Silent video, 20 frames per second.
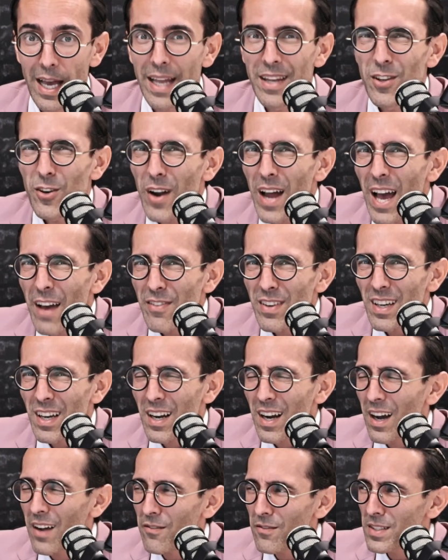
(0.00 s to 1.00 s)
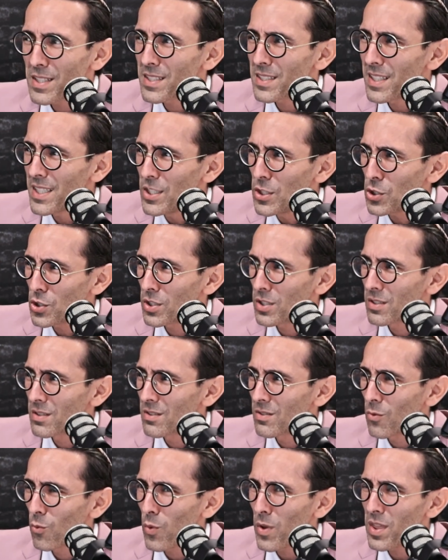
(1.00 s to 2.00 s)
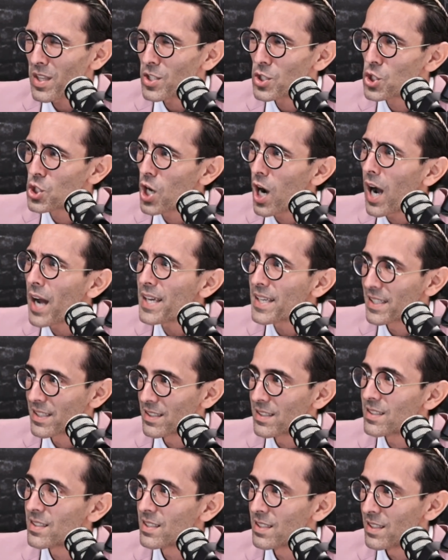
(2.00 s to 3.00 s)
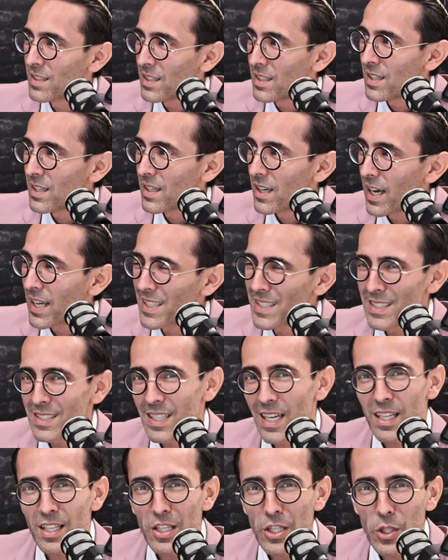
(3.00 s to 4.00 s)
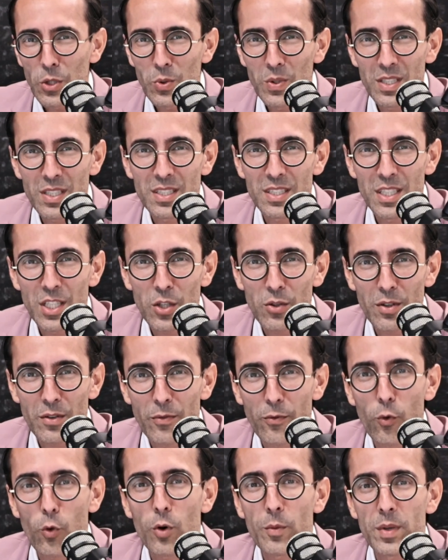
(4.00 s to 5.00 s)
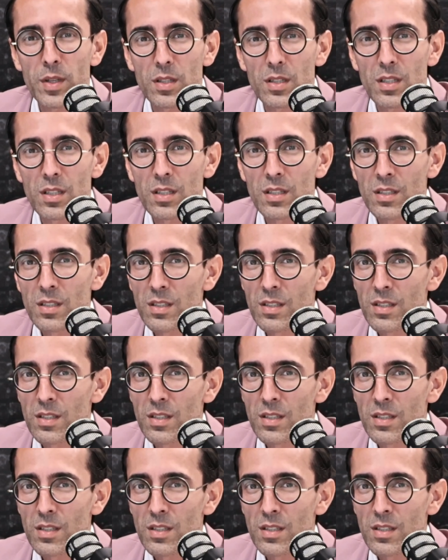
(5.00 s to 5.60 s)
And you're having a conversation with a giant. And he's telling you his secret formula.